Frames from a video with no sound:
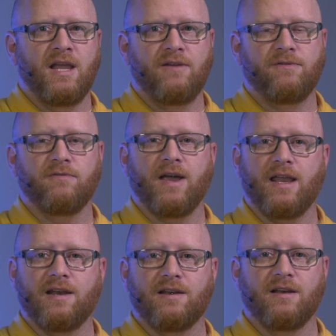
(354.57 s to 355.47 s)
If you've
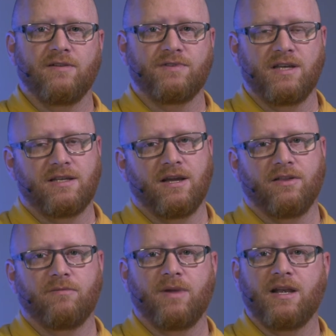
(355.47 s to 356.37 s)
added enough
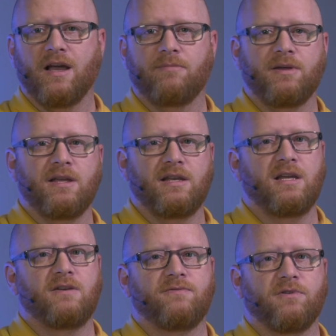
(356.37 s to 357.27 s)
detail, there may not be a
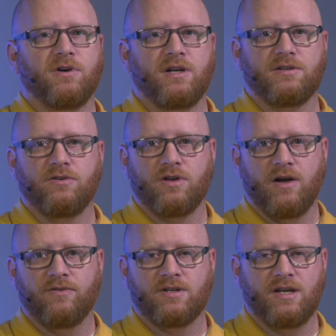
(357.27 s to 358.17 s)
need for additional
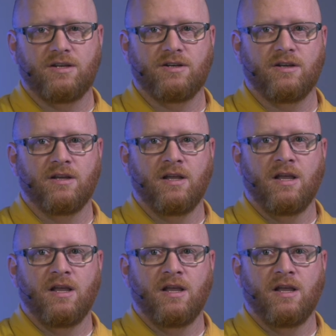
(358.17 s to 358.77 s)
conversation.